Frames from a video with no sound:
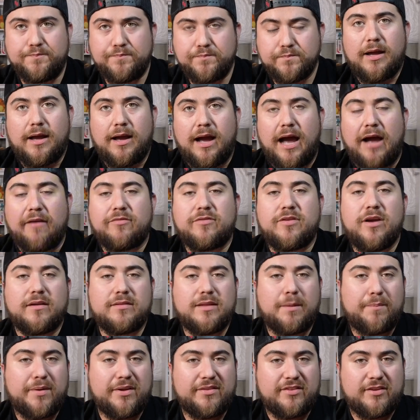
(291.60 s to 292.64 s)
I've talked
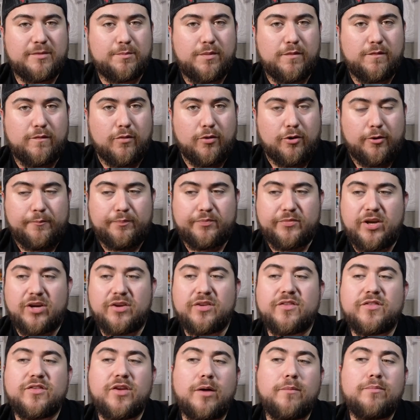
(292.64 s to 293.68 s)
about this before. There's
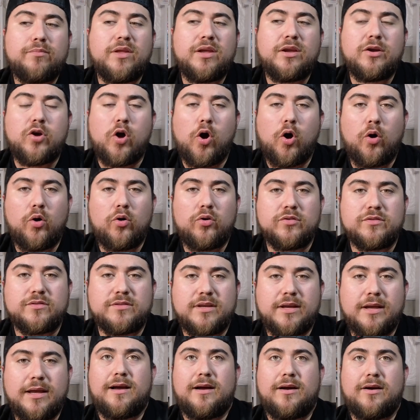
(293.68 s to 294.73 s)
something called,
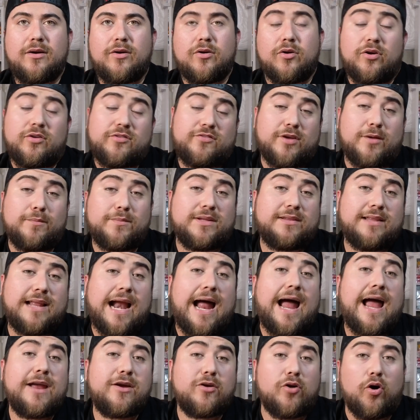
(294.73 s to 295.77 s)
or something that
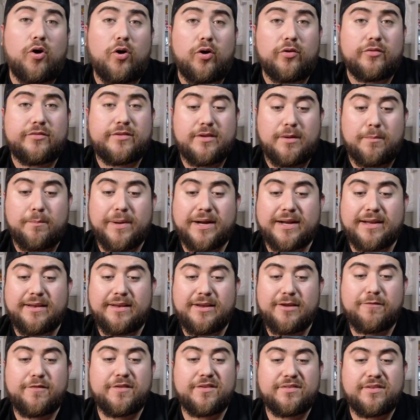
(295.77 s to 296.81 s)
I call the
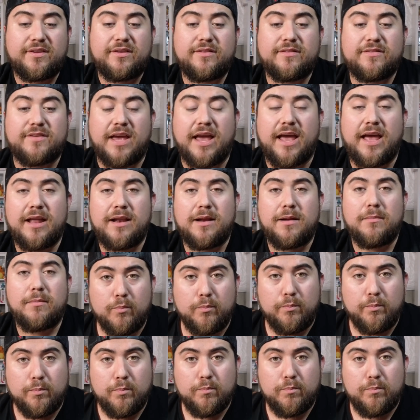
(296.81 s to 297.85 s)
Magnificent 10
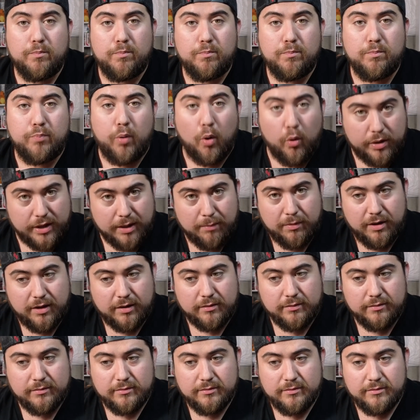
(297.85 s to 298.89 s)

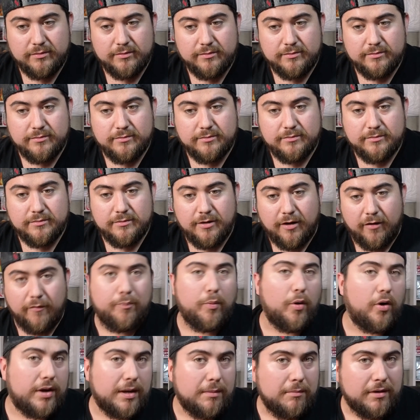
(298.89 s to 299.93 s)
Pokemon of
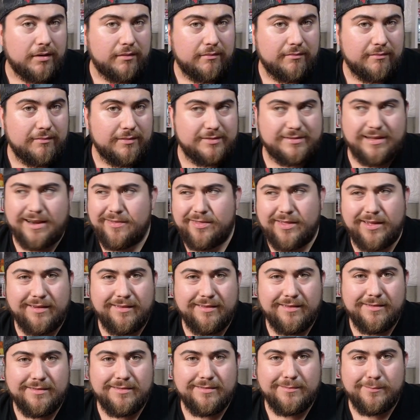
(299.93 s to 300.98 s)
Pokemon. Is that a thing?
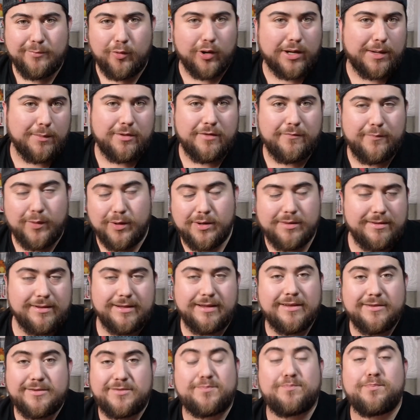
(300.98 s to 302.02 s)

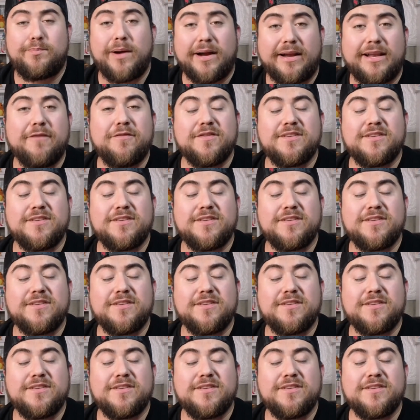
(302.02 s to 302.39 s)
It's Magnificent